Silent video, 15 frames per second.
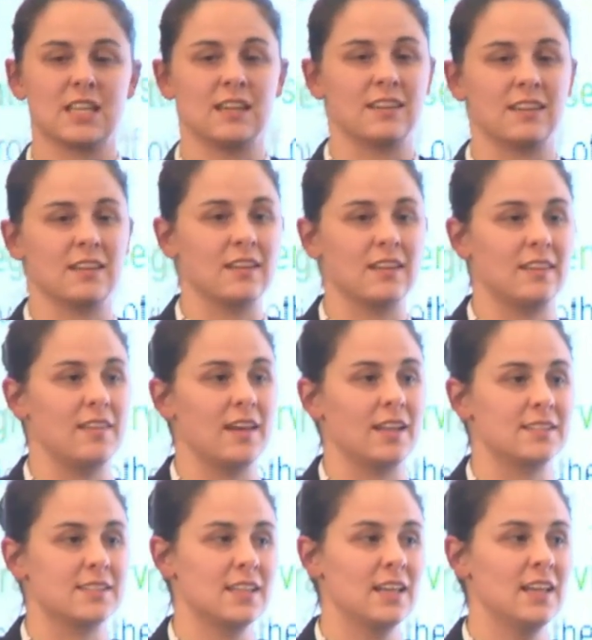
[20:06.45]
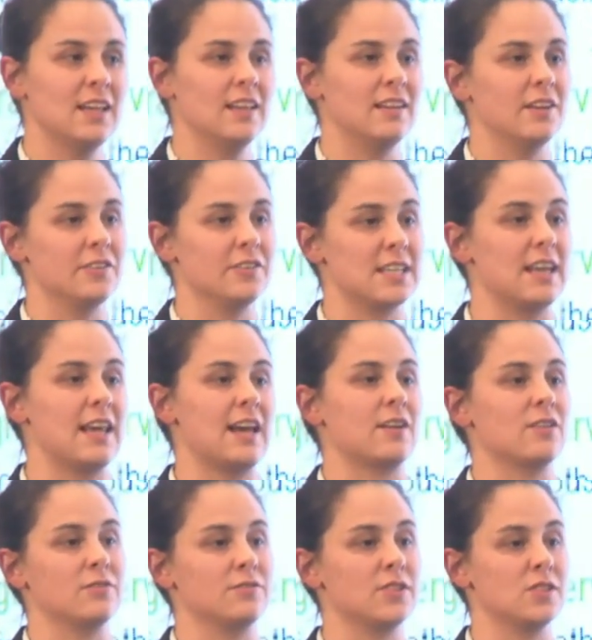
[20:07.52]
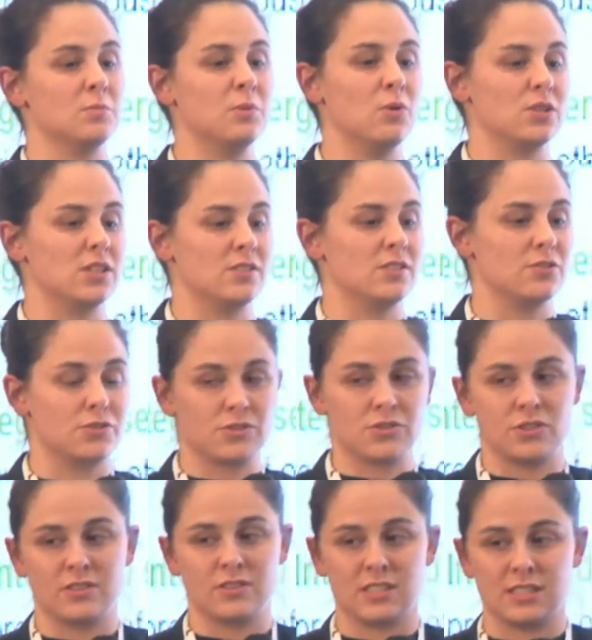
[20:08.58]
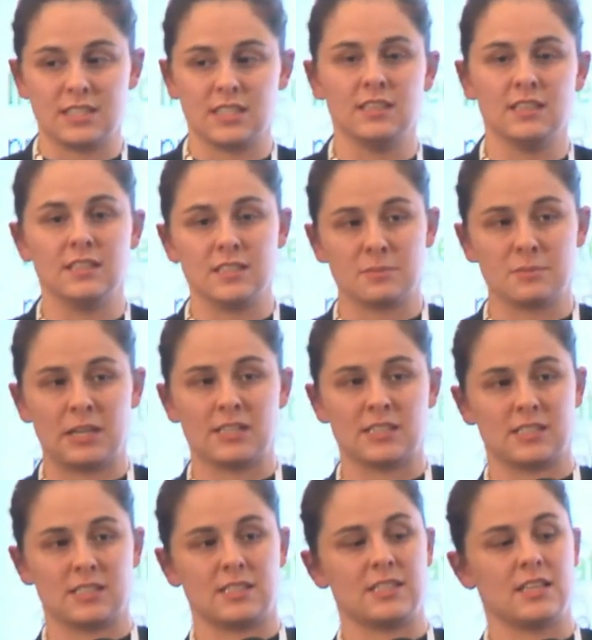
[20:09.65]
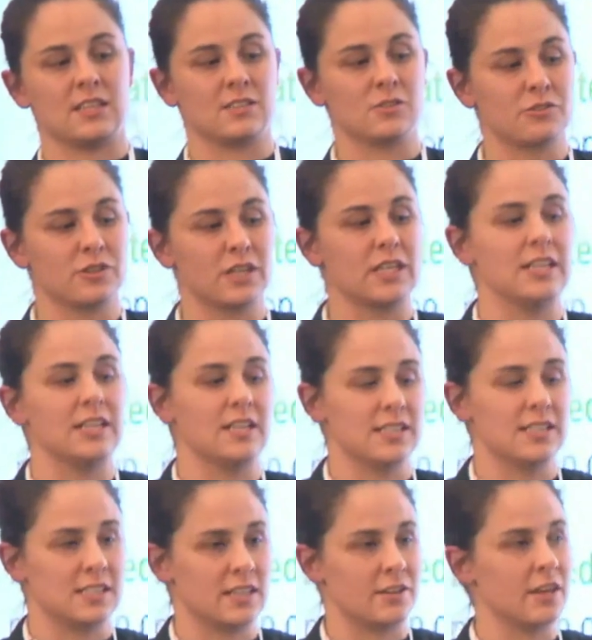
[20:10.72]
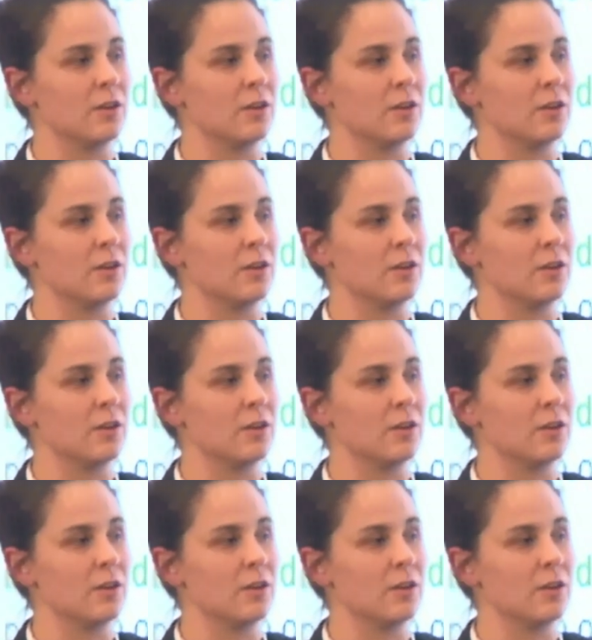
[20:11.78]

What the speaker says: I think that there is a lack of support and social services in these spaces that is critically necessary,